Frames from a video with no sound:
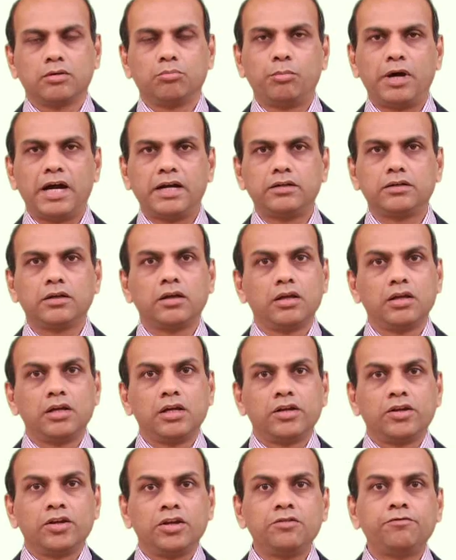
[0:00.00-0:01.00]
But
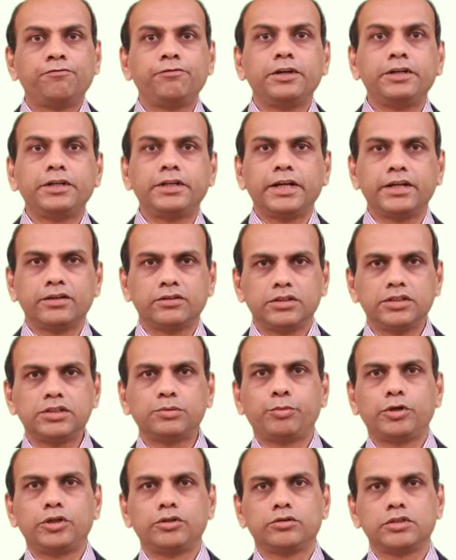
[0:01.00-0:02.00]
if we take this
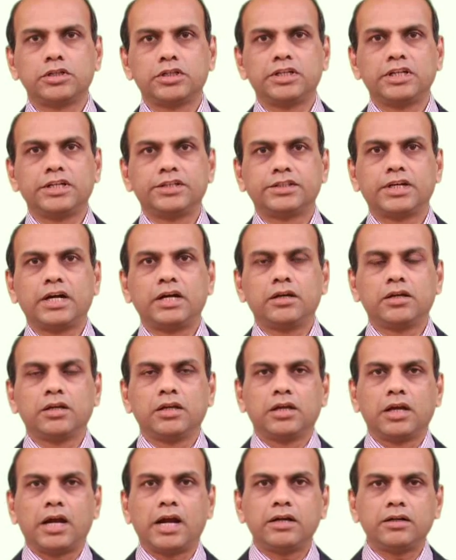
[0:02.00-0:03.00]
particular data
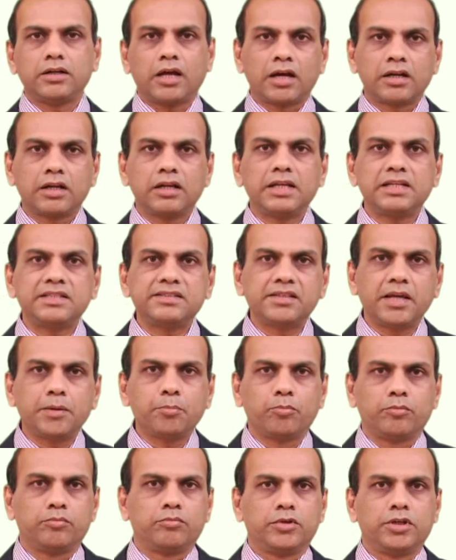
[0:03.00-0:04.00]
and analyze
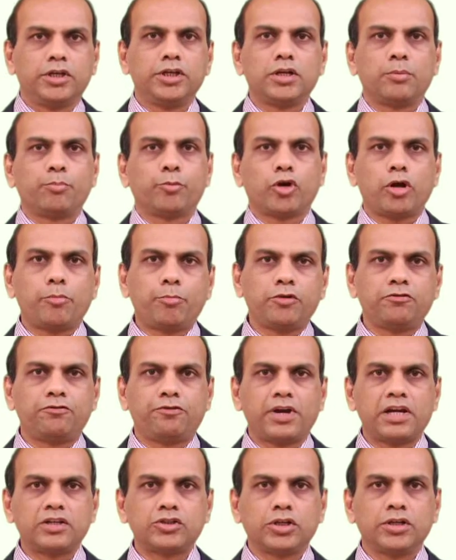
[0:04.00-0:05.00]
them in a proper
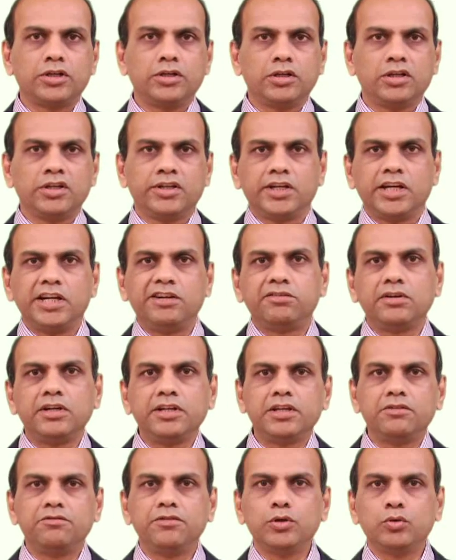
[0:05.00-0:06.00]
fashion, it will
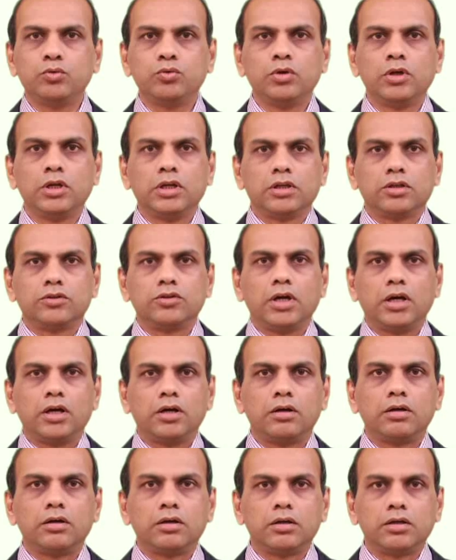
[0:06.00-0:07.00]
give you
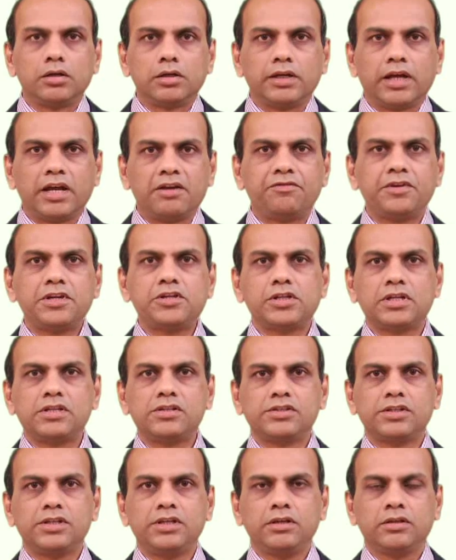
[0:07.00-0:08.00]
the
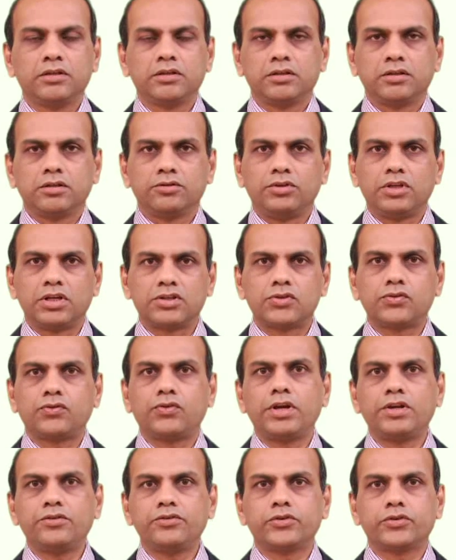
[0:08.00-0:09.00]
efficiency, the
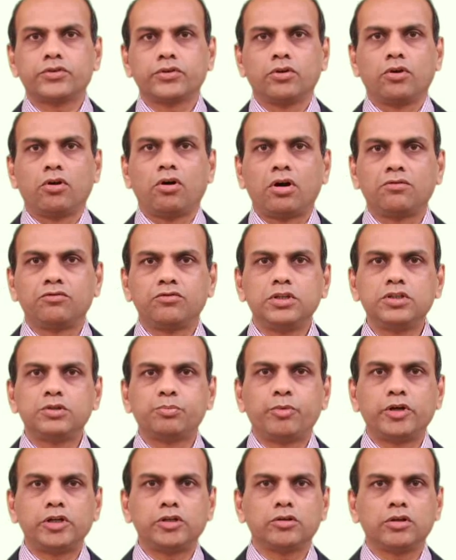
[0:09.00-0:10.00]
strengths of this
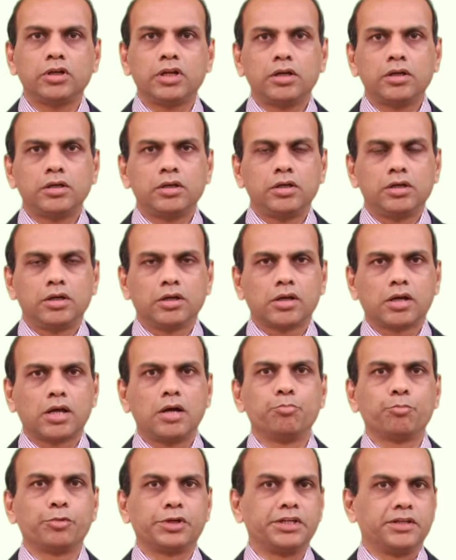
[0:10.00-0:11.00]
particular
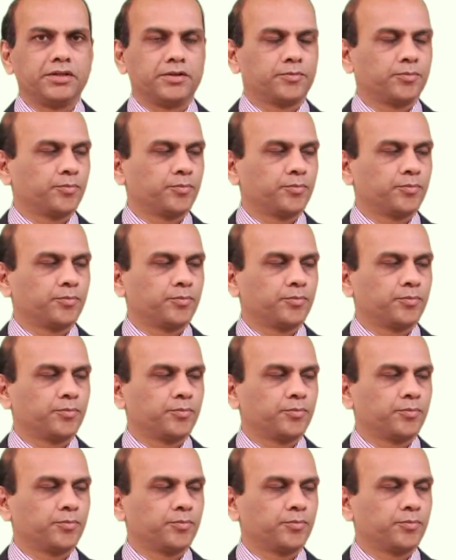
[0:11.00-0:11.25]
company.